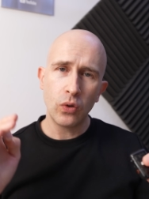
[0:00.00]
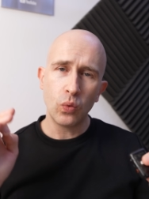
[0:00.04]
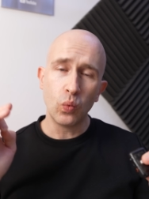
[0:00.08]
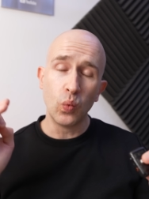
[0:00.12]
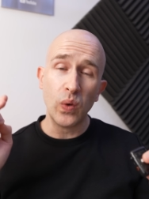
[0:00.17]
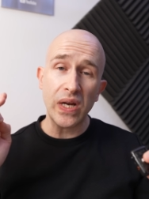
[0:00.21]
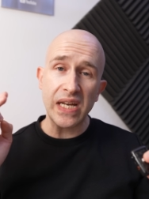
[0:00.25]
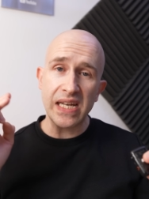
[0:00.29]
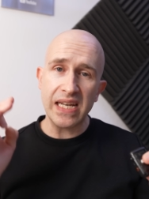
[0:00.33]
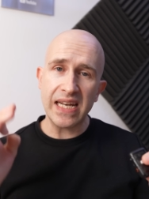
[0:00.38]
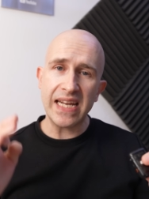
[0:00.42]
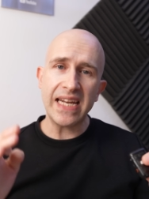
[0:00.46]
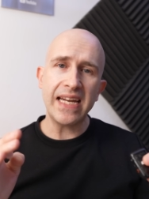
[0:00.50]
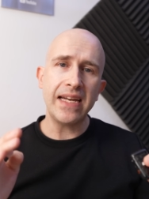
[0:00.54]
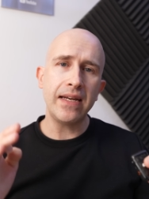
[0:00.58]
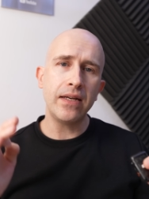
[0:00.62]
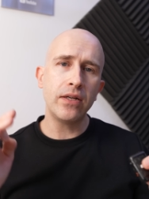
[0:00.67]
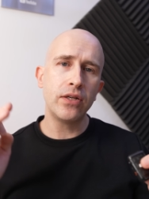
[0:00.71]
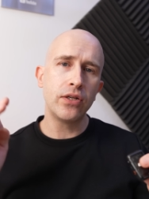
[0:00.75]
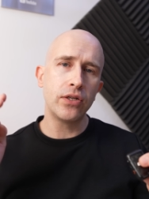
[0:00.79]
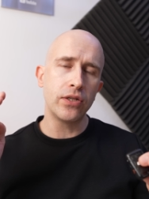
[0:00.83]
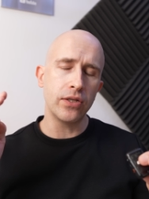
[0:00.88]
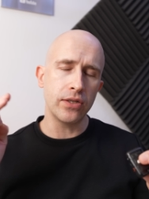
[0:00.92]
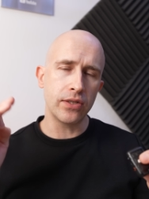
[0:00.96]
We
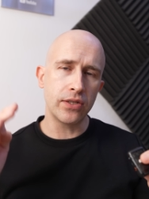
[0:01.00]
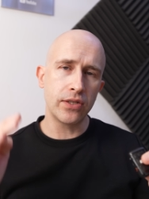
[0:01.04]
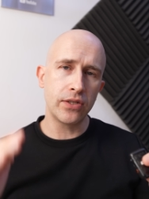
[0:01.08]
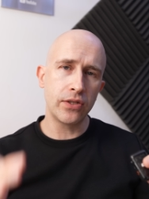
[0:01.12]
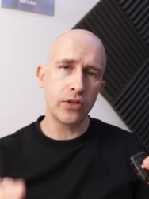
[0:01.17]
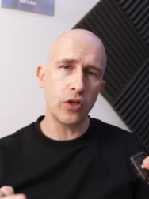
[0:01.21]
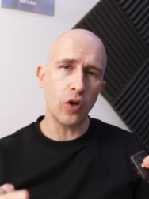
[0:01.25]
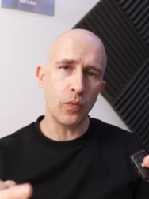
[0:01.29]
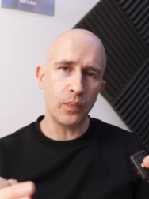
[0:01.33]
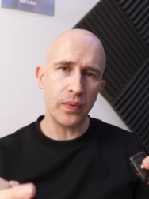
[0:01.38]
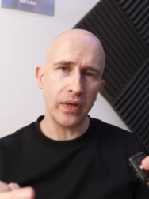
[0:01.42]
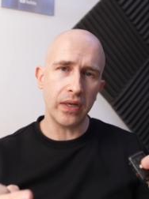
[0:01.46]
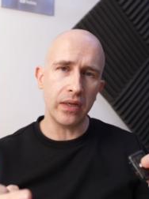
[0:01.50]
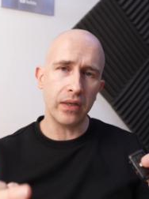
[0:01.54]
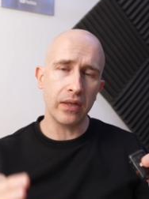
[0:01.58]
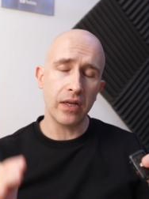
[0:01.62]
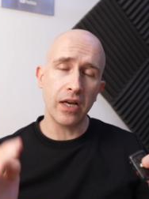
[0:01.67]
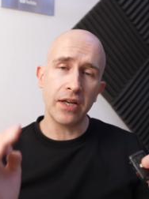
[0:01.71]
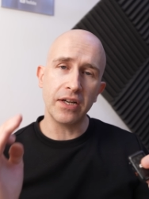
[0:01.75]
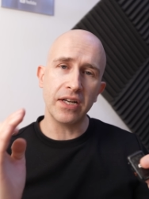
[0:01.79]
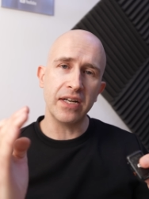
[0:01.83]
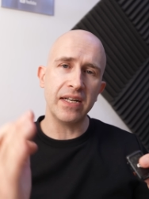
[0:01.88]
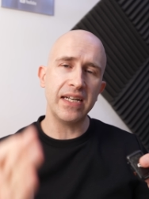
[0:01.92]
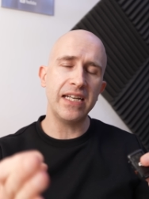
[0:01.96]
need to stop it,
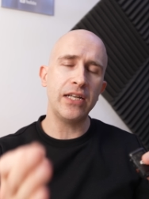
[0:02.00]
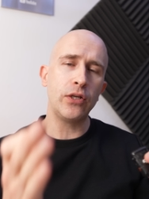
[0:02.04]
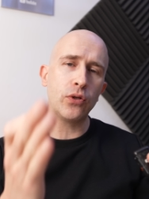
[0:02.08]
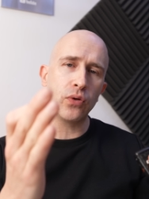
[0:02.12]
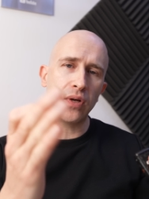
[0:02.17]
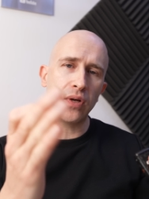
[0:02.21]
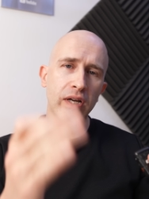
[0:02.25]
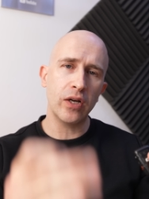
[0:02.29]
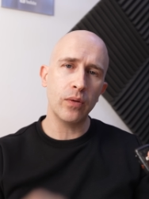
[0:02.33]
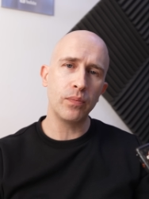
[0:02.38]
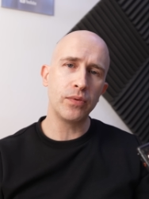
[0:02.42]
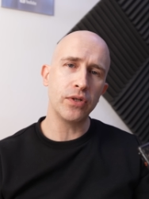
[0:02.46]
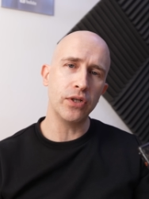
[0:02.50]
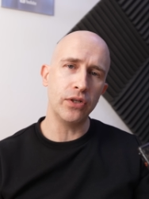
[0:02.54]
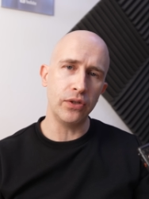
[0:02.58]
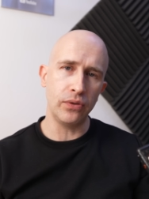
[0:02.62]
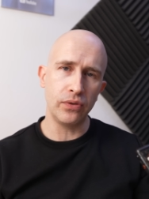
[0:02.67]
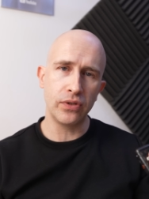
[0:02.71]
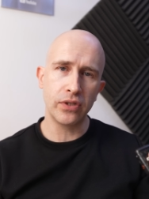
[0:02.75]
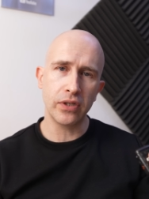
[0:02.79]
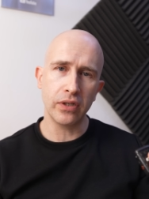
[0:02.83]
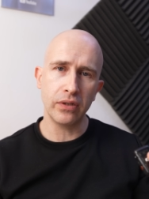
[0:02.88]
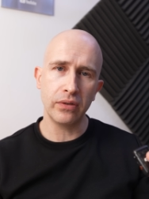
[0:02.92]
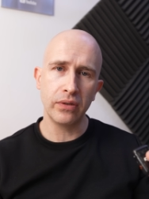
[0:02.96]
and I need your help to do
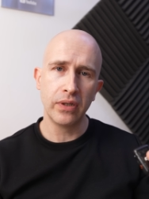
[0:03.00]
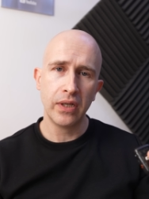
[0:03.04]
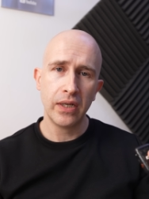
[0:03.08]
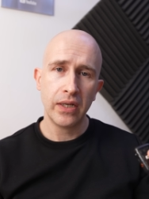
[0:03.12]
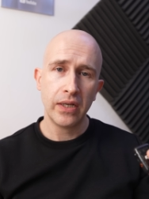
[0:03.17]
so.